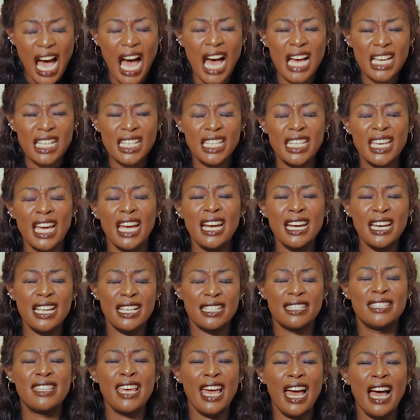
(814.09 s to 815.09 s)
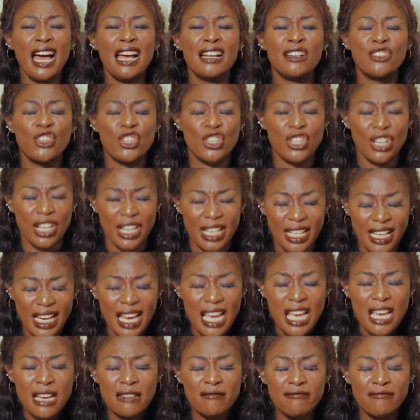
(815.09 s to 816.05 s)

against the handshake?